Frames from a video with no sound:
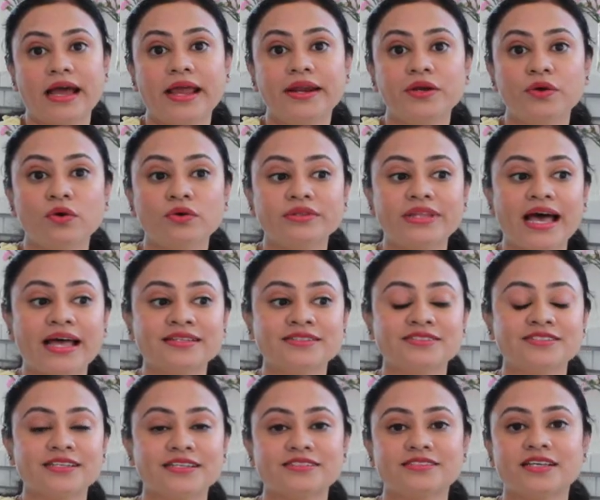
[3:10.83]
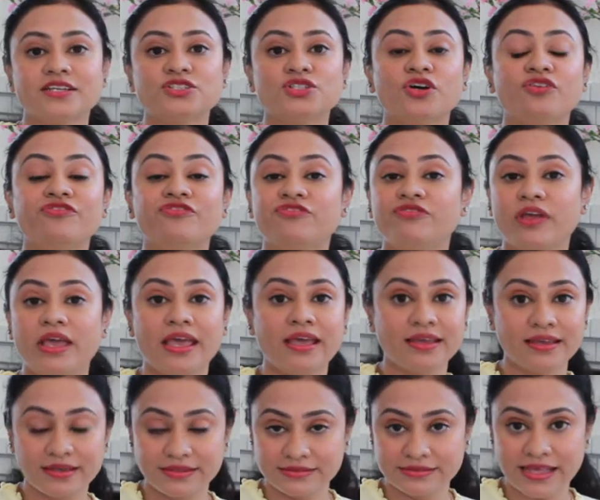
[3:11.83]
I know that's such a
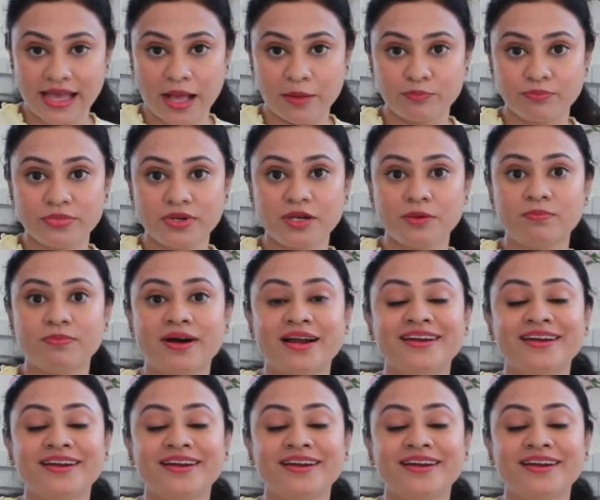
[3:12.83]
vague example,